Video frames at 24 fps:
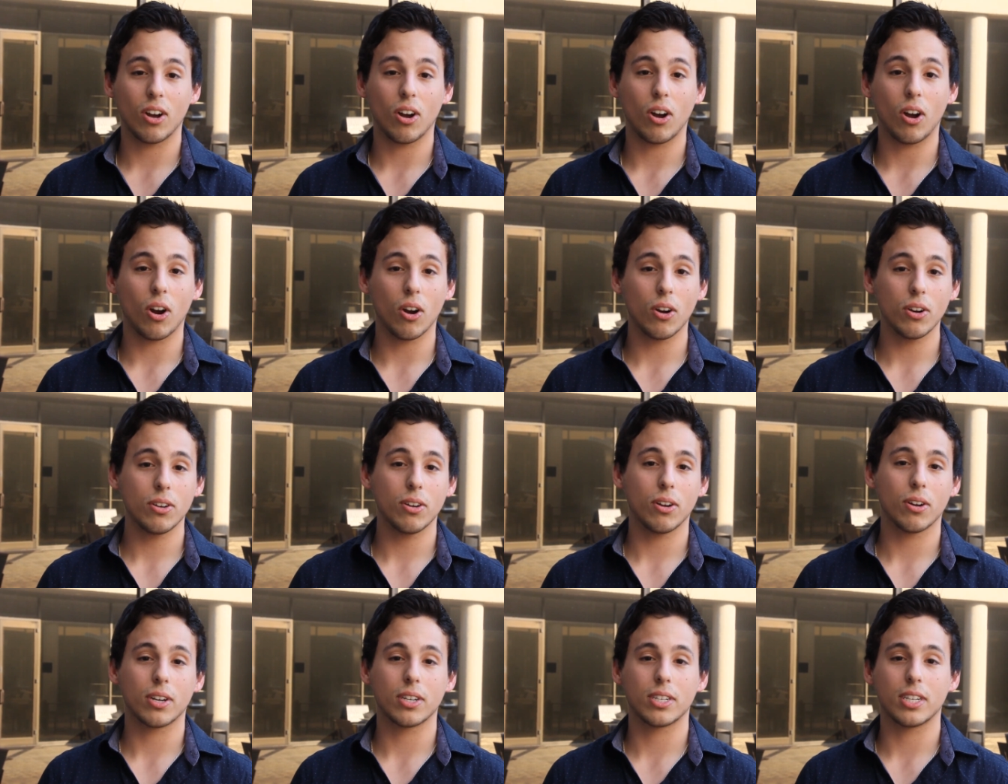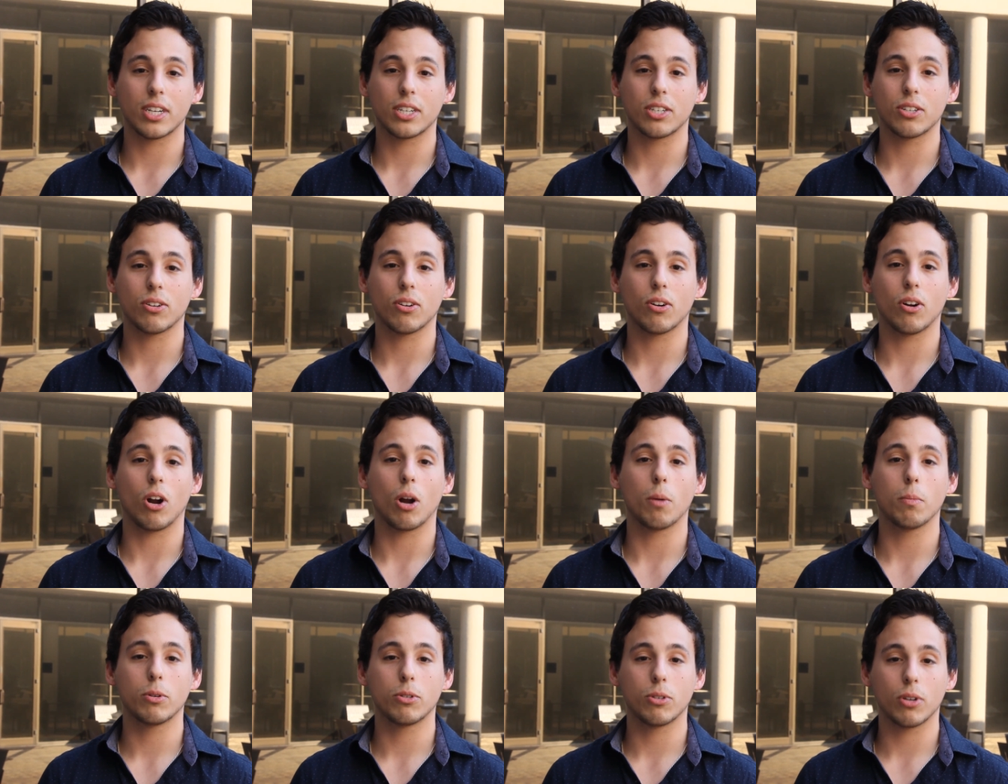art and architecture are
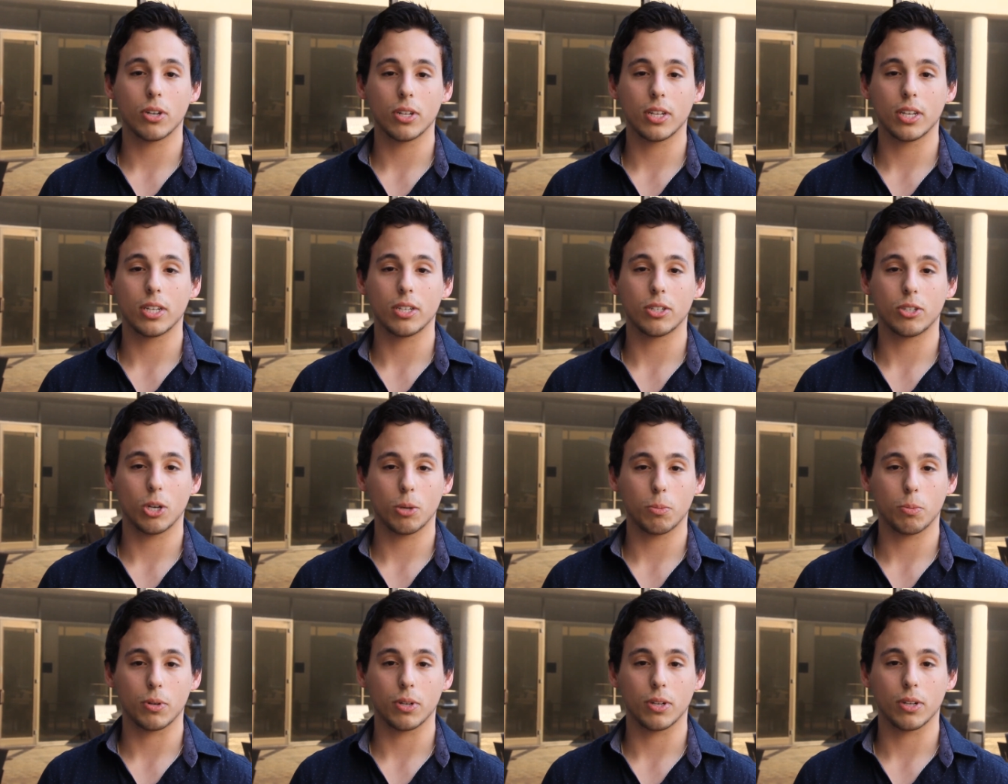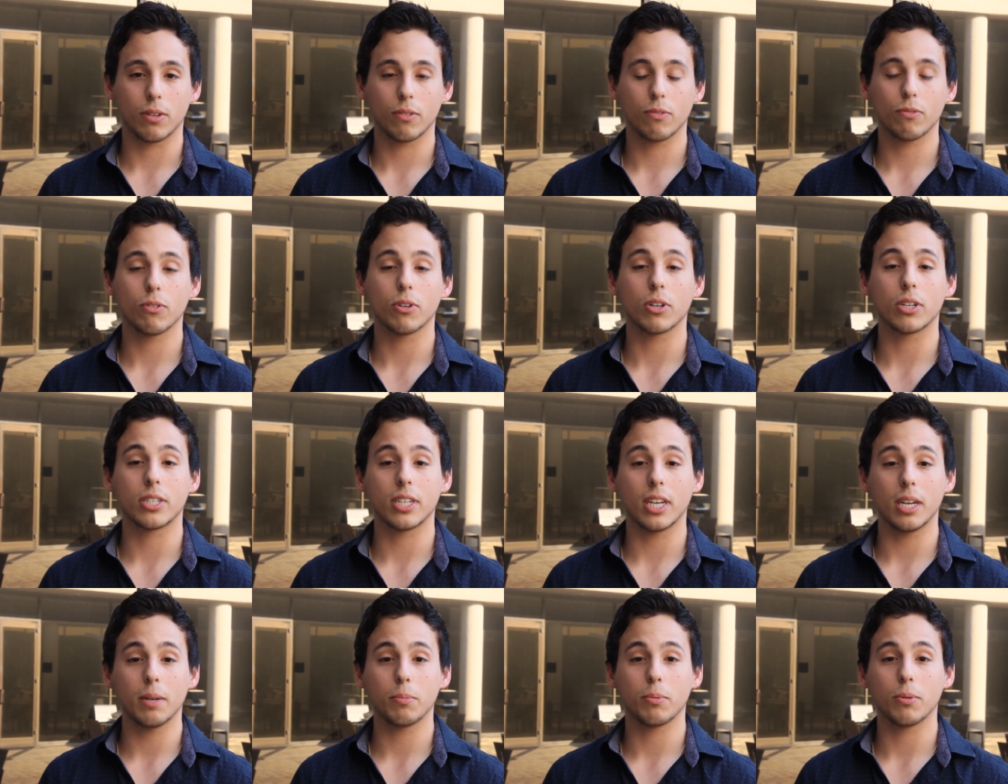arbitrarily interpreted. For
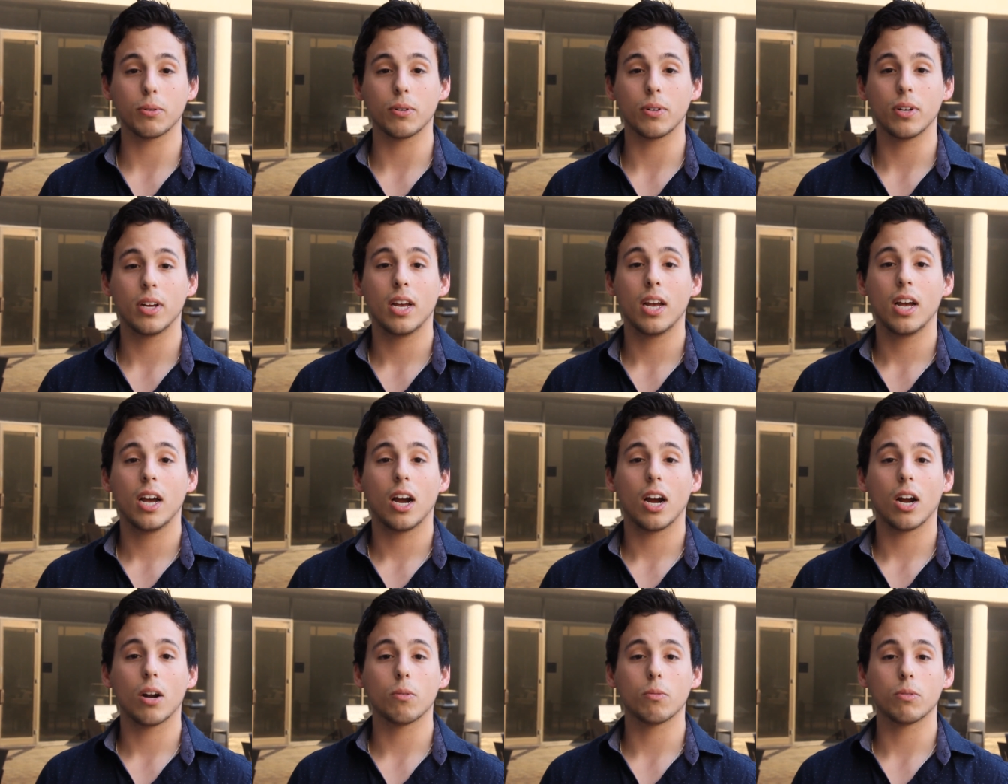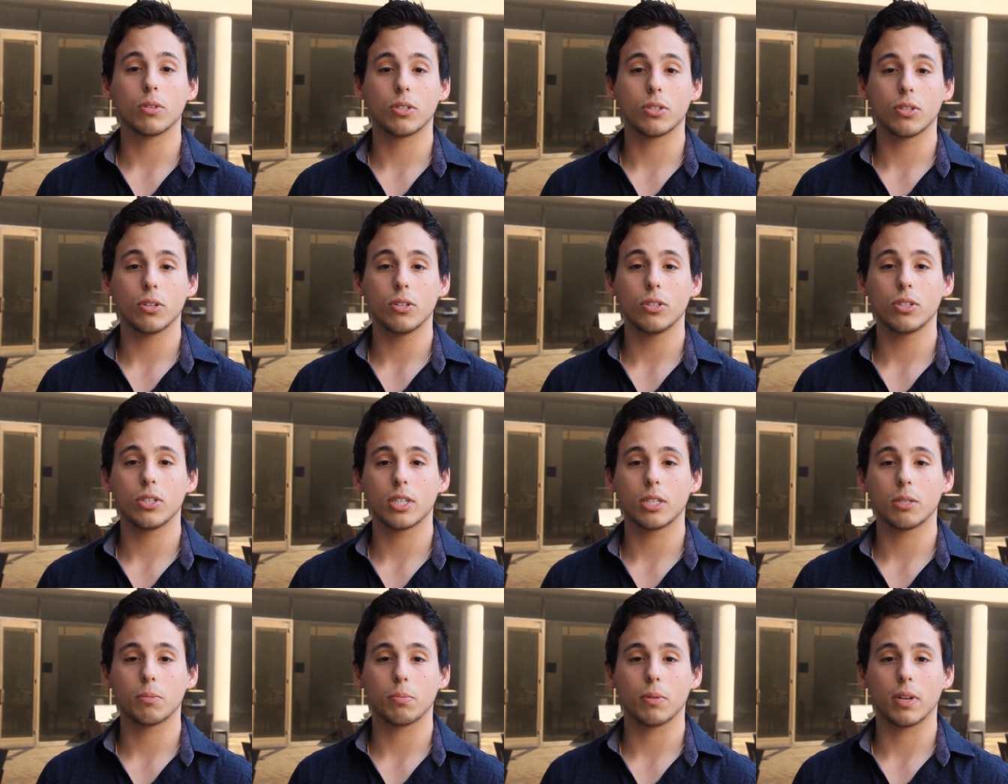example, our research
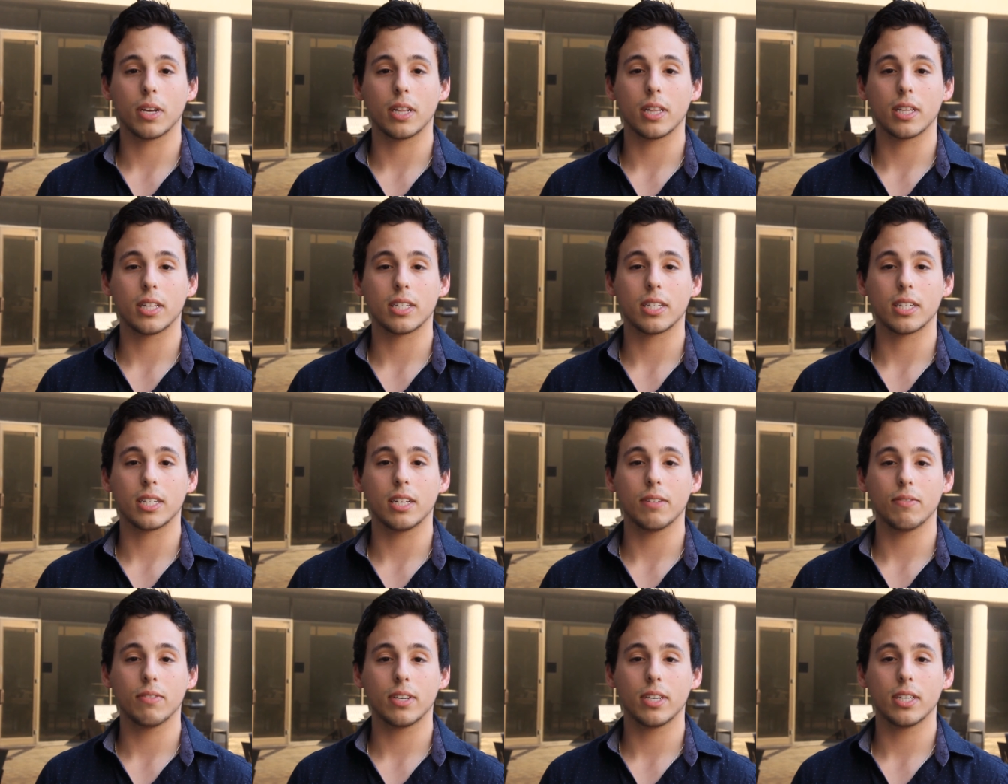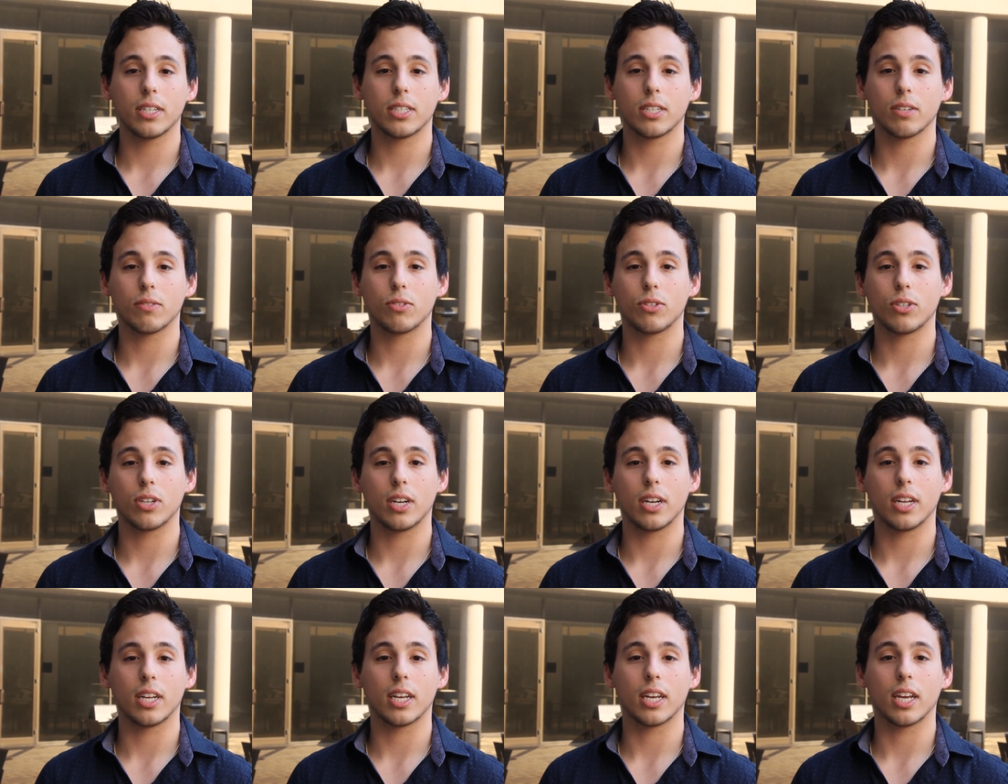explained the significance of
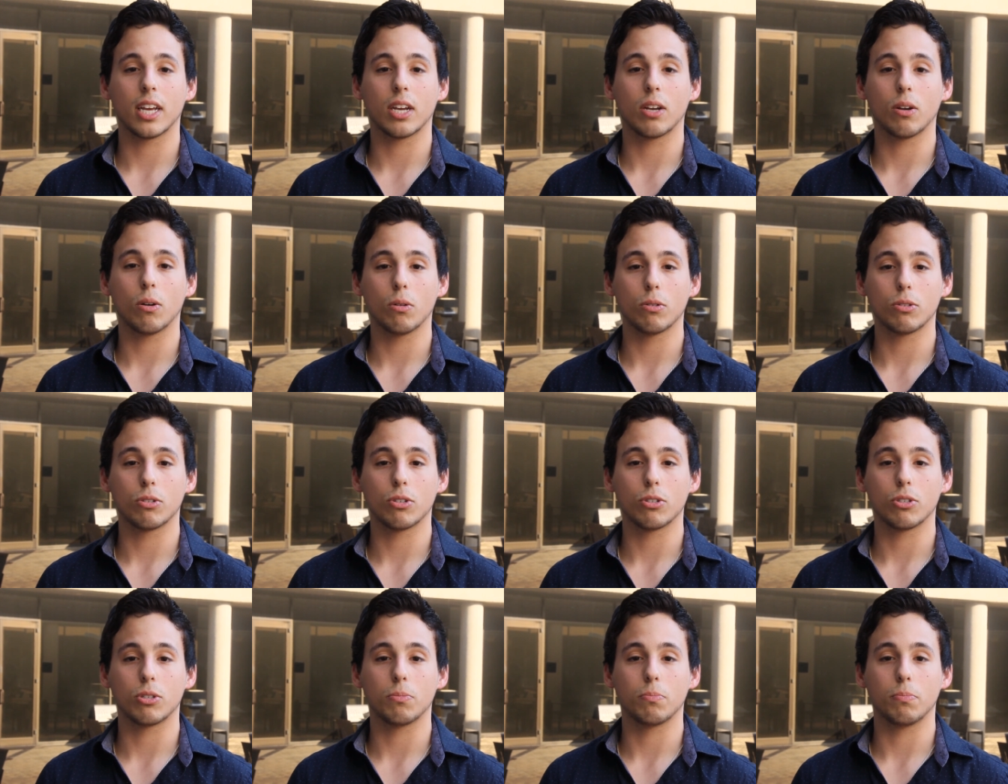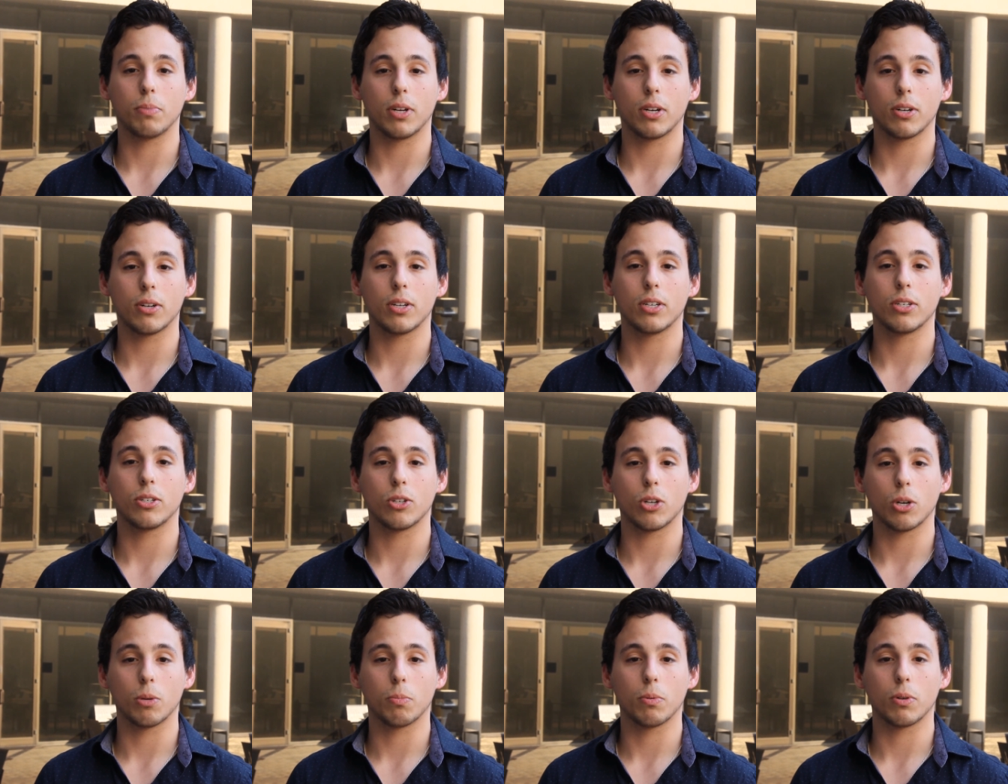studying a culture to better
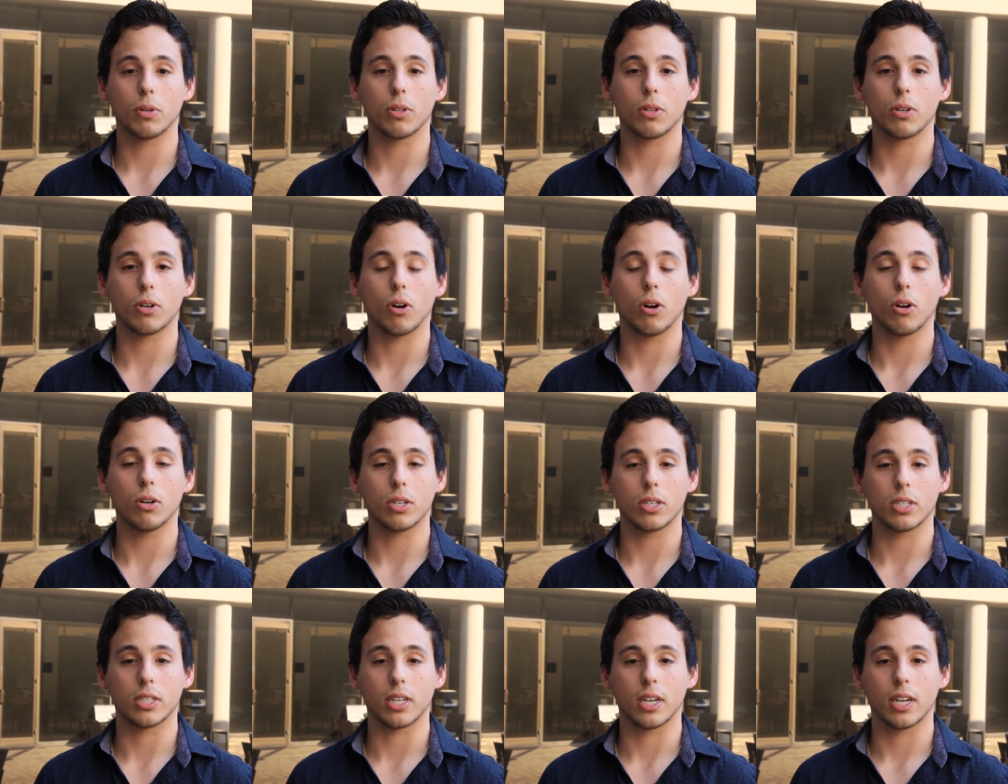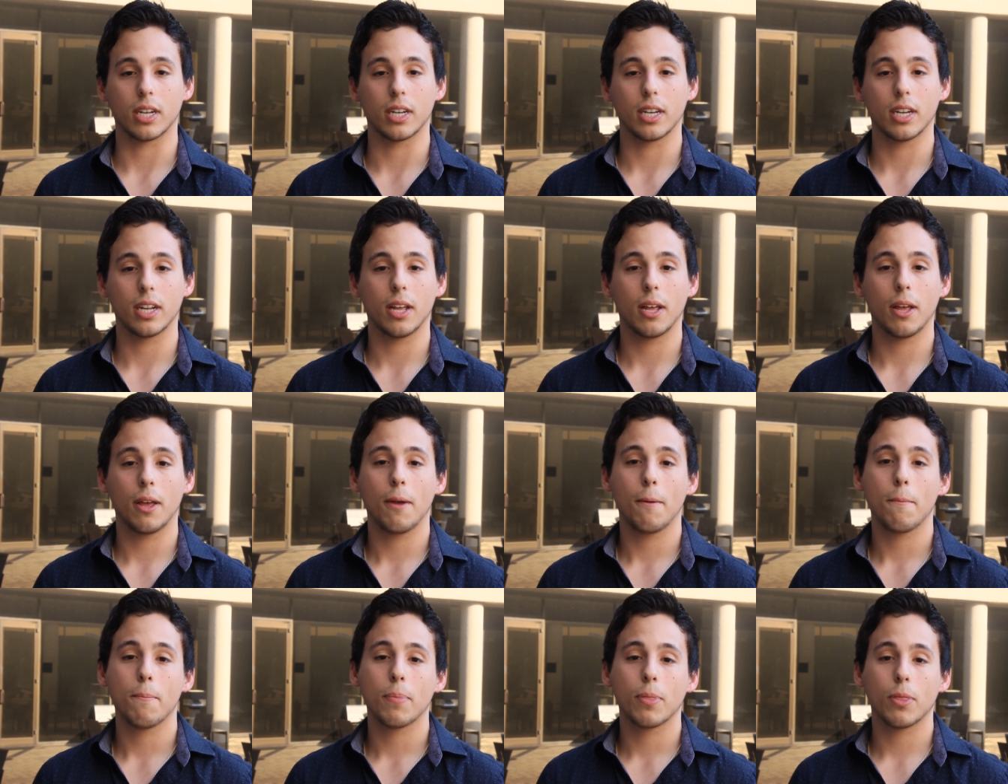interpret their art
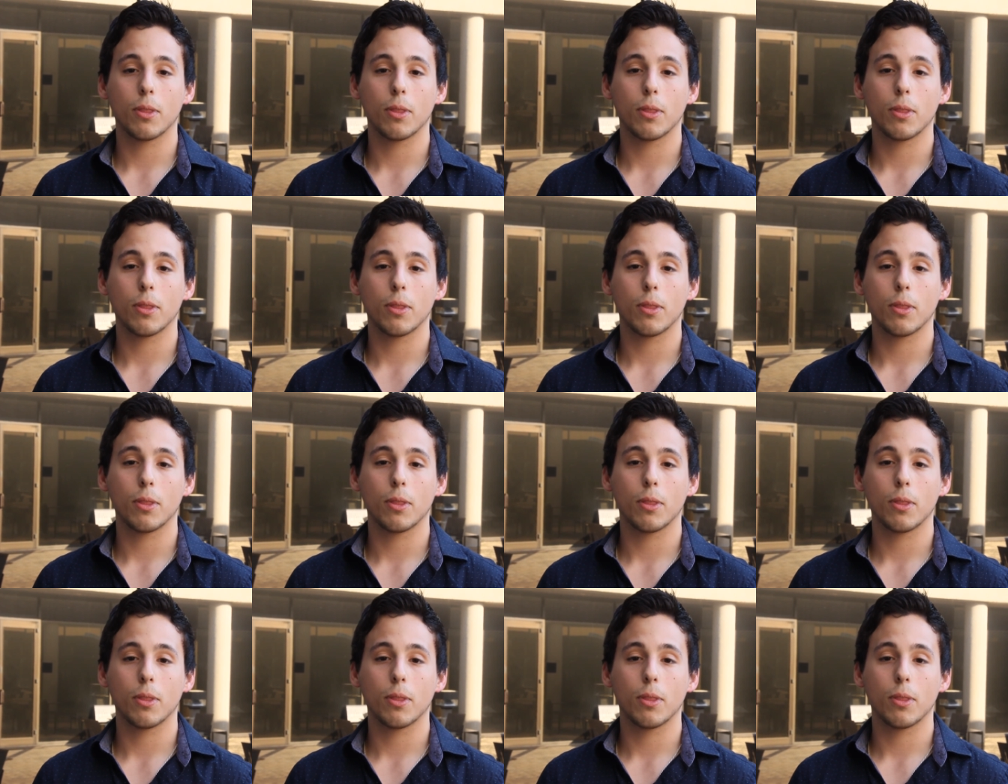design.